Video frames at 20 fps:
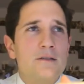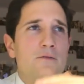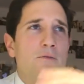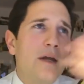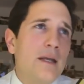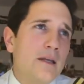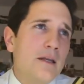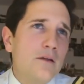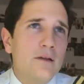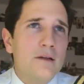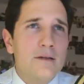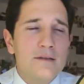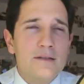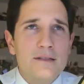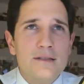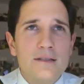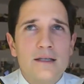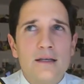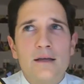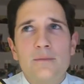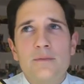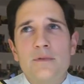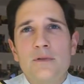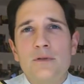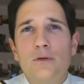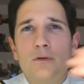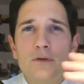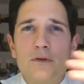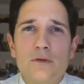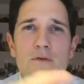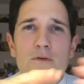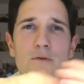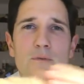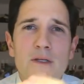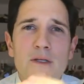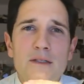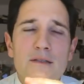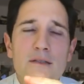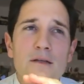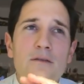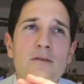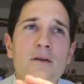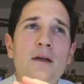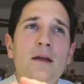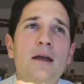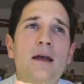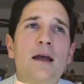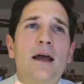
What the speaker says: radial intercept, and all sorts of weird stuff,